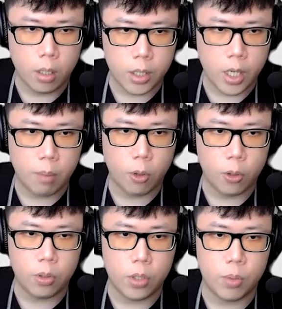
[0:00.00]
uh, CNN
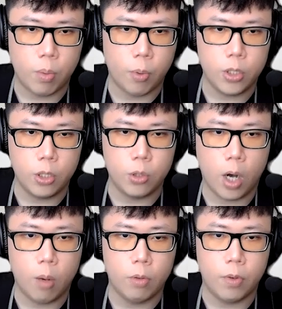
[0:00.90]
model is reported to
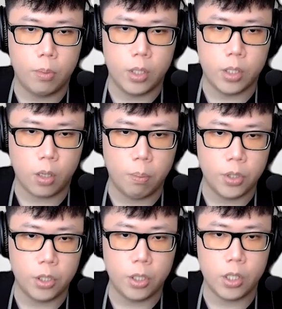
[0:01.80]
outperform its
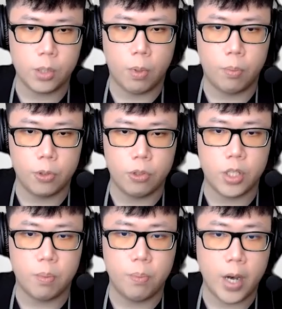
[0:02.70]
competitors by
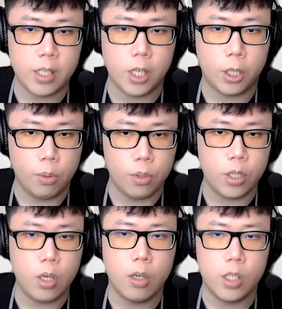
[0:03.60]
producing best
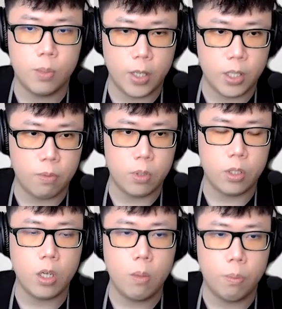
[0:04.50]
accuracy,
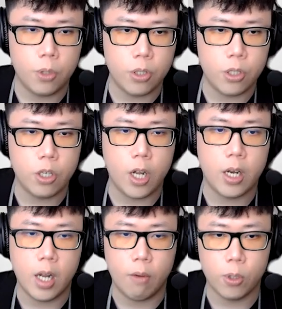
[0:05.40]
specificity, precision,
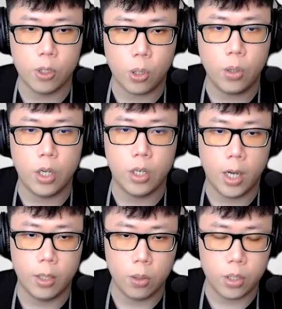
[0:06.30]
and F1 score in
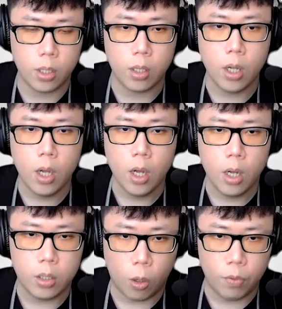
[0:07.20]
diagnosing
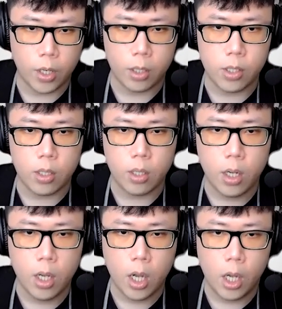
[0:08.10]
COVID-19.
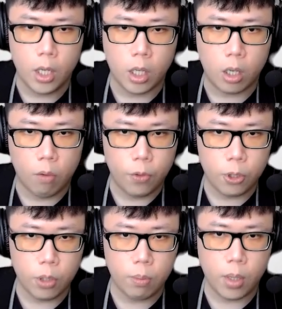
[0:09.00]
The
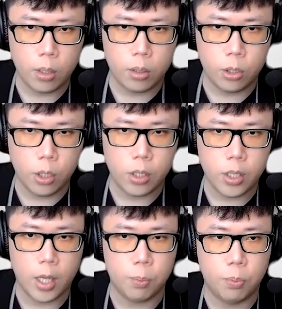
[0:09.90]
confusion
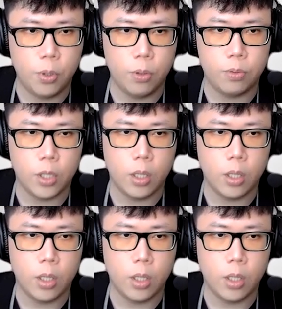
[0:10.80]
matrix has proved